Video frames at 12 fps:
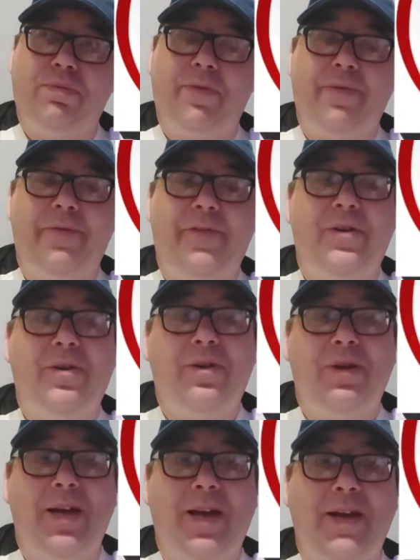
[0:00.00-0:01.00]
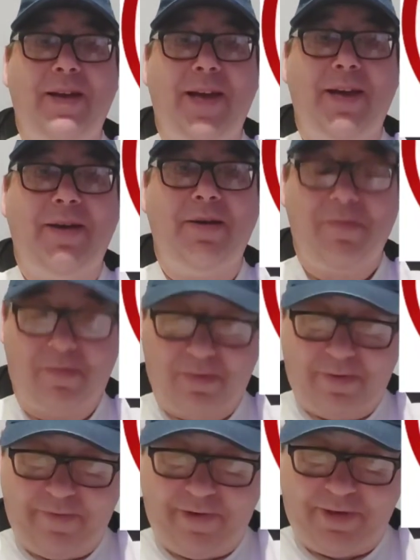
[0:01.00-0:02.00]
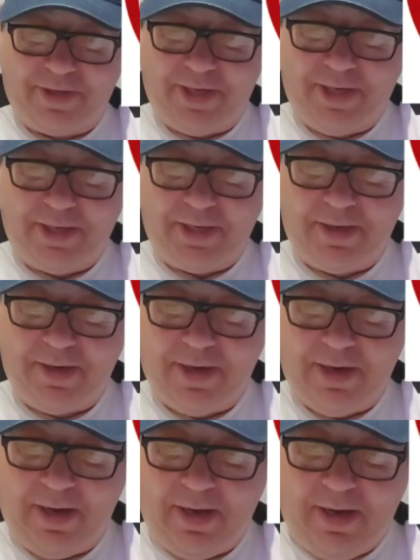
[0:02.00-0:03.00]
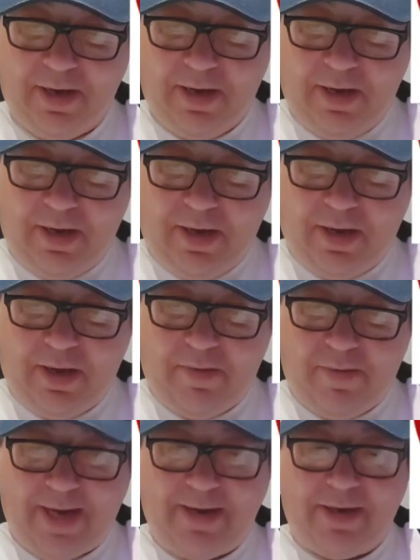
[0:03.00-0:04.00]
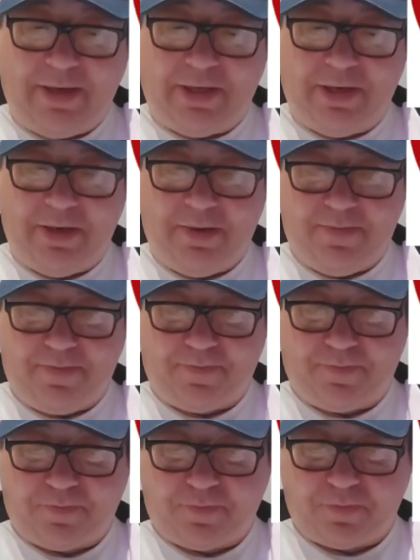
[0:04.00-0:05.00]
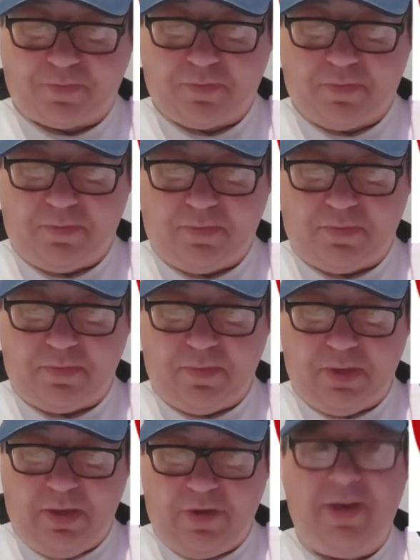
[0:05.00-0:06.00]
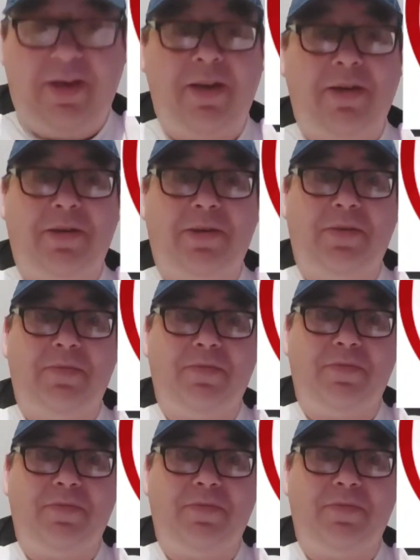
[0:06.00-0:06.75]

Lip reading: 4 out of 10 for that season. Anderson, I think he's